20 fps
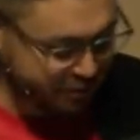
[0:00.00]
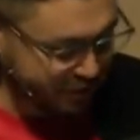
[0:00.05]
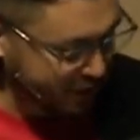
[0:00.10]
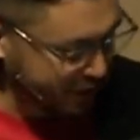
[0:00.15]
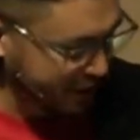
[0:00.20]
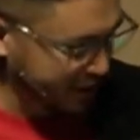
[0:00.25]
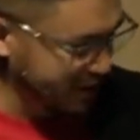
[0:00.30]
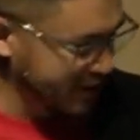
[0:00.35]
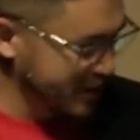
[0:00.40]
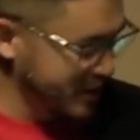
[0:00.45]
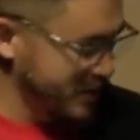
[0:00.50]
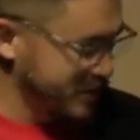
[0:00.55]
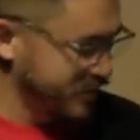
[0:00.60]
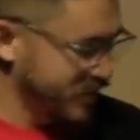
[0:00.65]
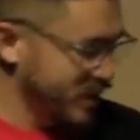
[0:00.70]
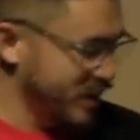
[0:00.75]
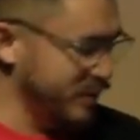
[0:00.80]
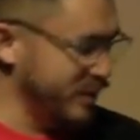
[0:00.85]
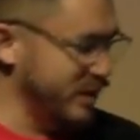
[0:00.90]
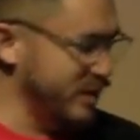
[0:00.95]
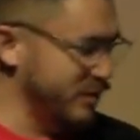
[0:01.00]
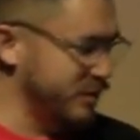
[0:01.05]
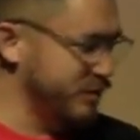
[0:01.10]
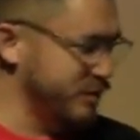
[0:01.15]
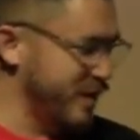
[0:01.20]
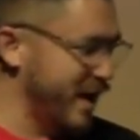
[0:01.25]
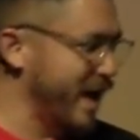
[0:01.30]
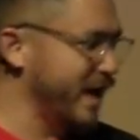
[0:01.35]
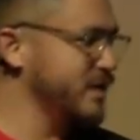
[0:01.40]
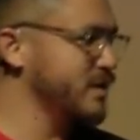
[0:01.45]
But the
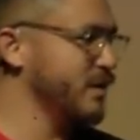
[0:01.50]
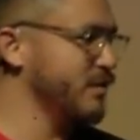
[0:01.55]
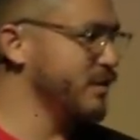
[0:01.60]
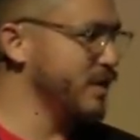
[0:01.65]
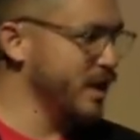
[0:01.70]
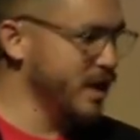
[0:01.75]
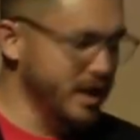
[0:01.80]
facts of the